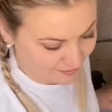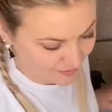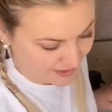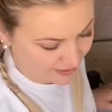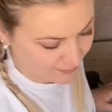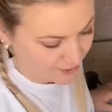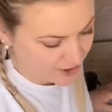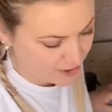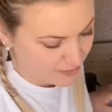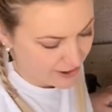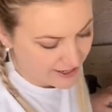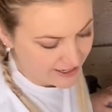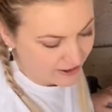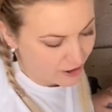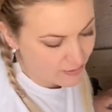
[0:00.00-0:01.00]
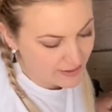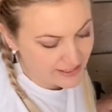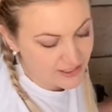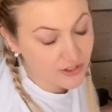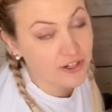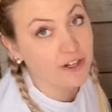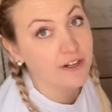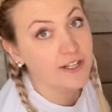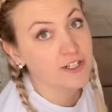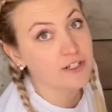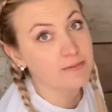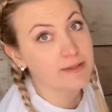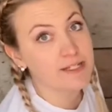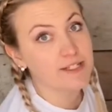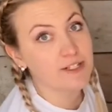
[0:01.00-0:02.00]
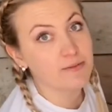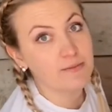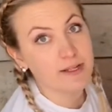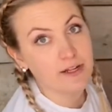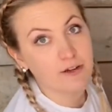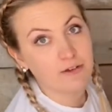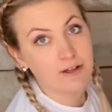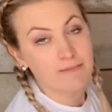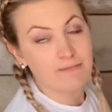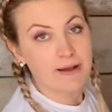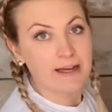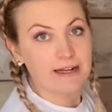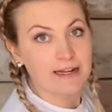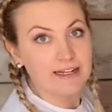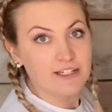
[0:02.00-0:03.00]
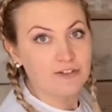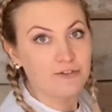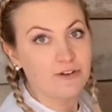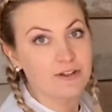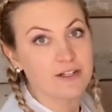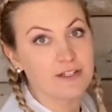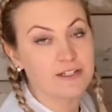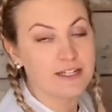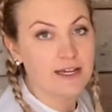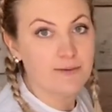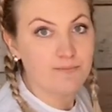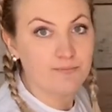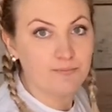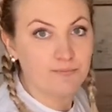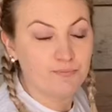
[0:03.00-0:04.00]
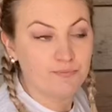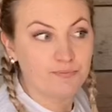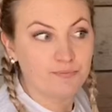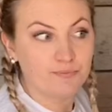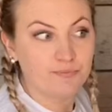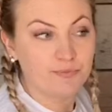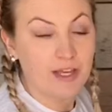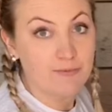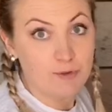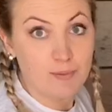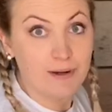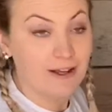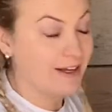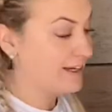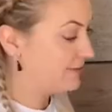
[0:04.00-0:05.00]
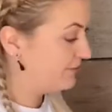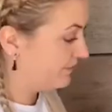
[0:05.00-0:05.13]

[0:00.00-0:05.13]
If you do put any comments on and I do miss them, then I'll come back later on and reply.